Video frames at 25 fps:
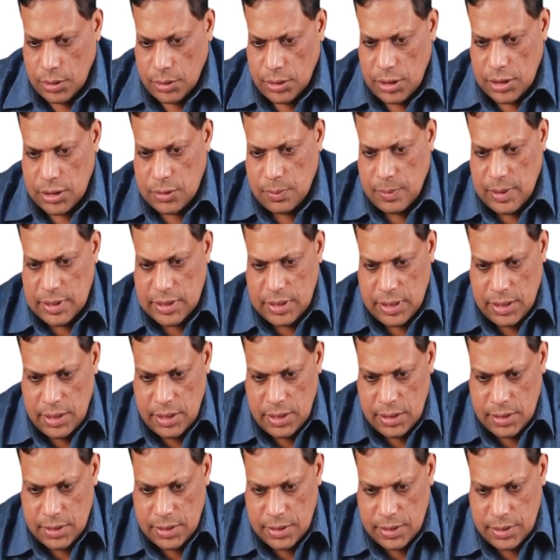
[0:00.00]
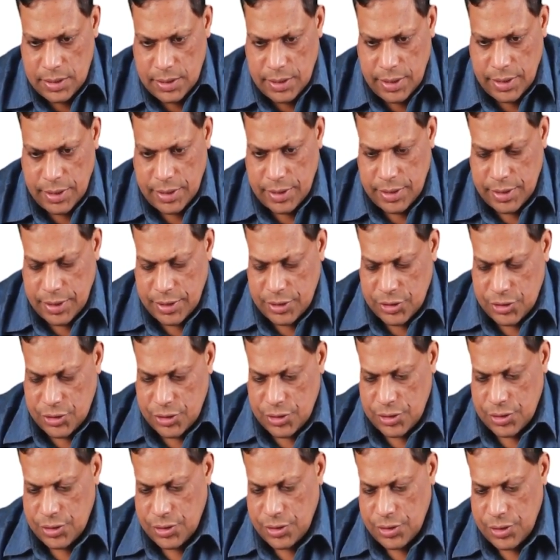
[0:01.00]
This muscle, it is
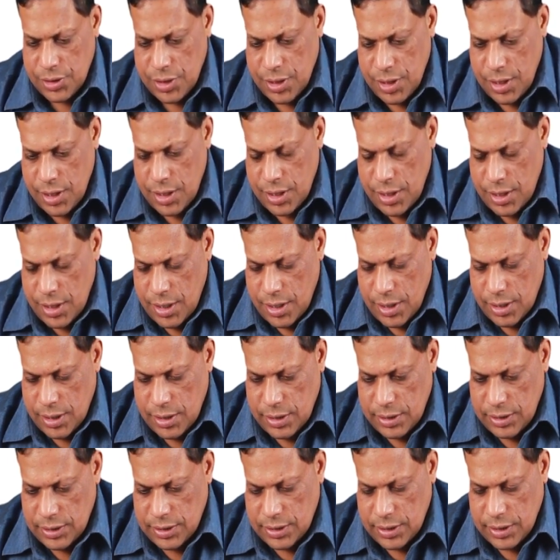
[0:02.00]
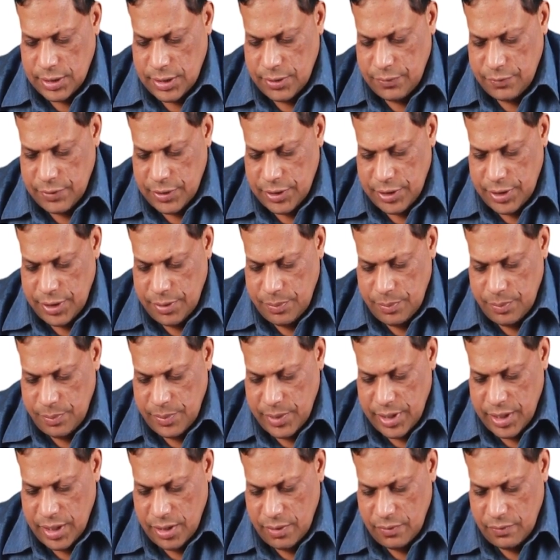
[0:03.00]
concerned with the
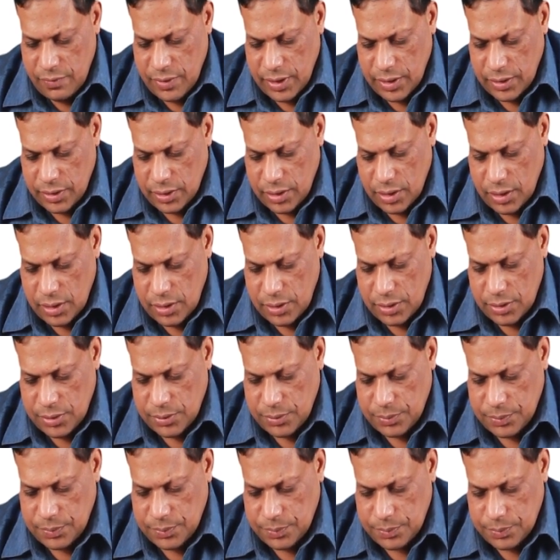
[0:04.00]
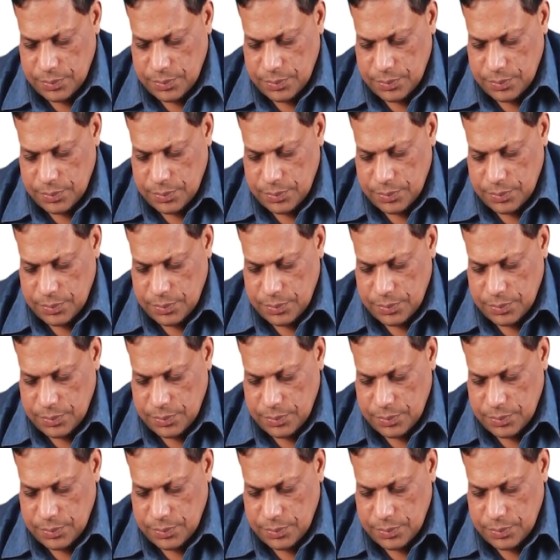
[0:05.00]
middle 1/3